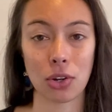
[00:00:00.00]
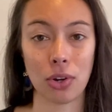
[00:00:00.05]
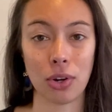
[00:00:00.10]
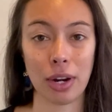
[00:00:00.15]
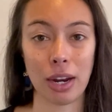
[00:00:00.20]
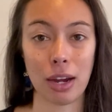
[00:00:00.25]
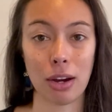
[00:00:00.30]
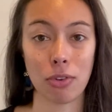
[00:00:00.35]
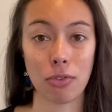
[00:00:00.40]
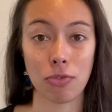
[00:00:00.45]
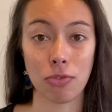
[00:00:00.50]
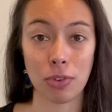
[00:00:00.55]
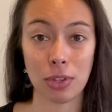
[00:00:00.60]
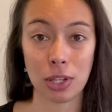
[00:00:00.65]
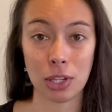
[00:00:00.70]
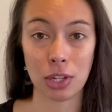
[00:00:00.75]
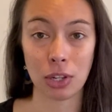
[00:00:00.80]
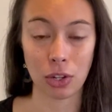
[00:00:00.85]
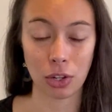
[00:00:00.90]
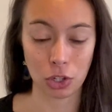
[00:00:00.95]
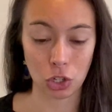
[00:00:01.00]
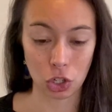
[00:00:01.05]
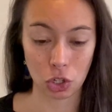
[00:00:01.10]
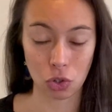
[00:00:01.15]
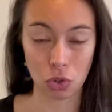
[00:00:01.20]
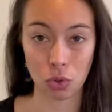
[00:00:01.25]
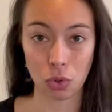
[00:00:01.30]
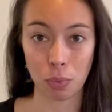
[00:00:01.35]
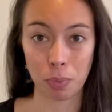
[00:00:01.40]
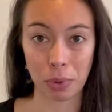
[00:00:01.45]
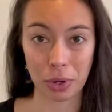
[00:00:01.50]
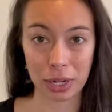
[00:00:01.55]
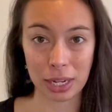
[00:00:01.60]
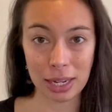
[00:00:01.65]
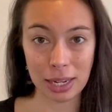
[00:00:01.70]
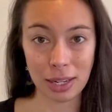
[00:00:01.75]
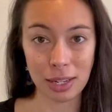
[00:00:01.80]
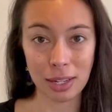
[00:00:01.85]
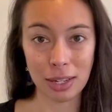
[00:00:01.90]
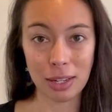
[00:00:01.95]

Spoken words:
on our physiological body.